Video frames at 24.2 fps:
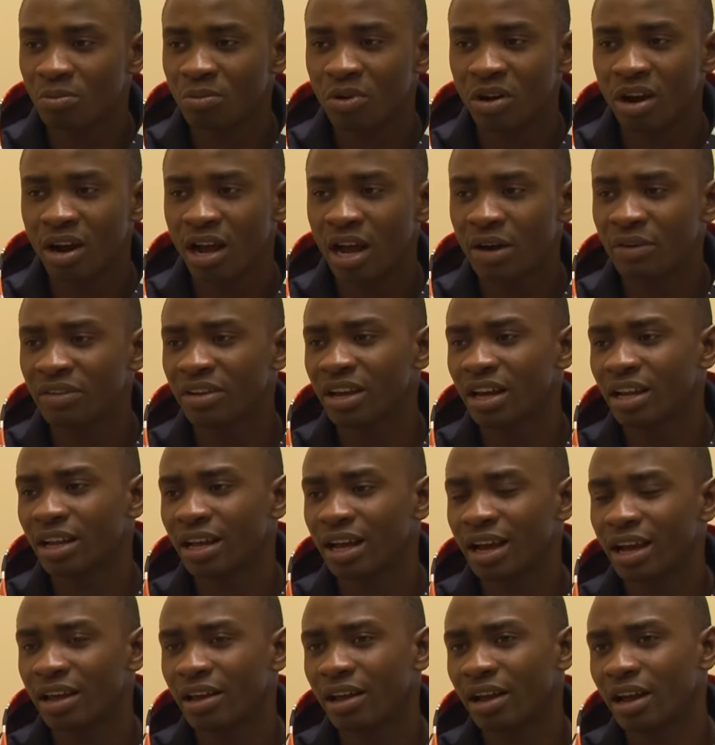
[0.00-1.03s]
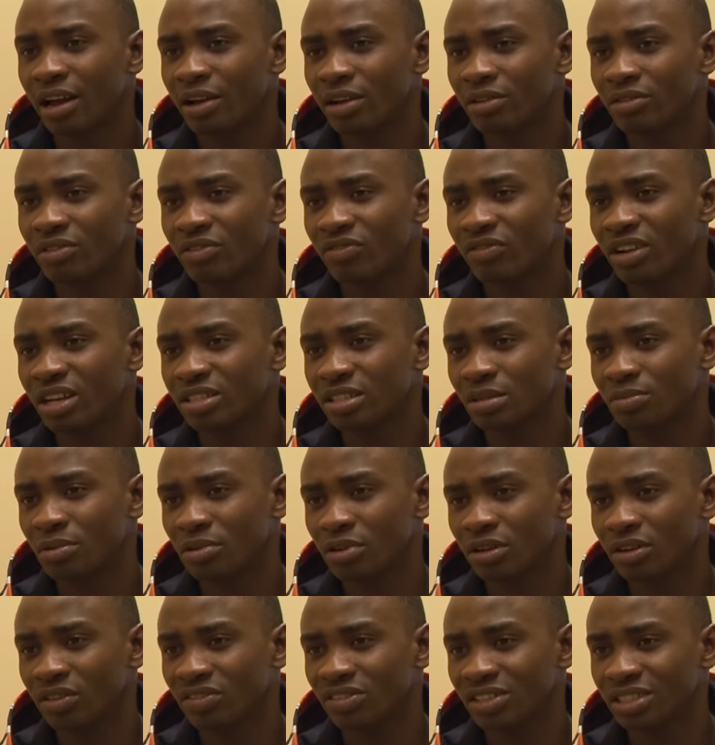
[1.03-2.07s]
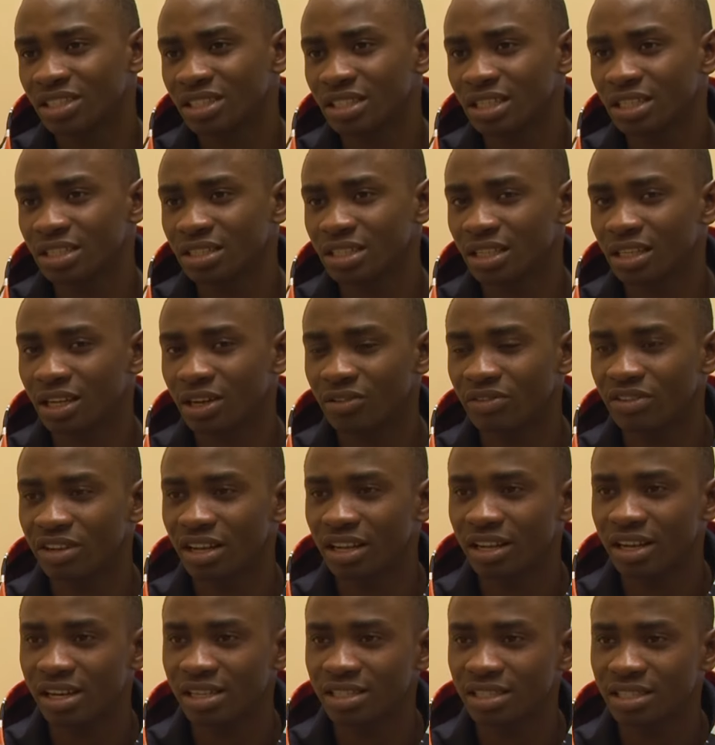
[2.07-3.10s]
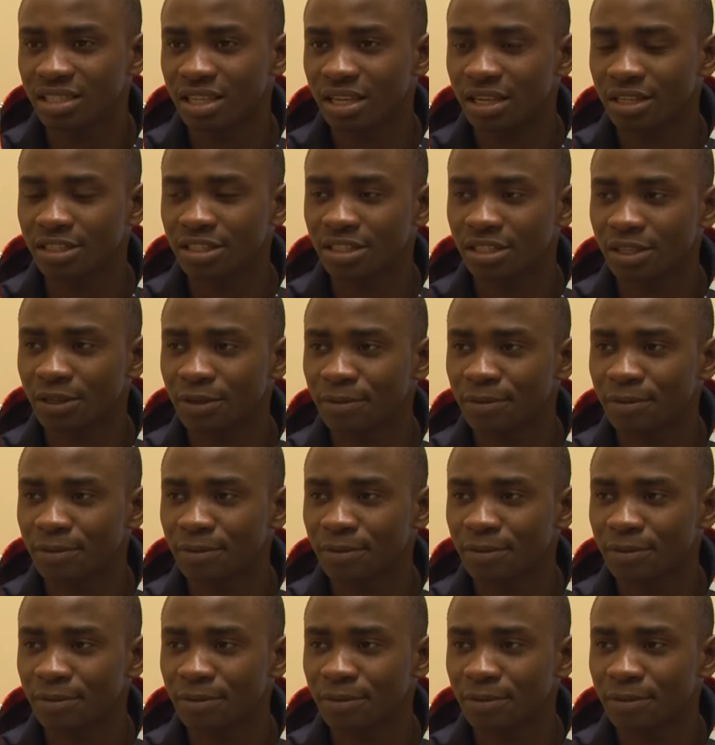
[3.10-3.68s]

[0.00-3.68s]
But I reflect upon all of these things, and I realize that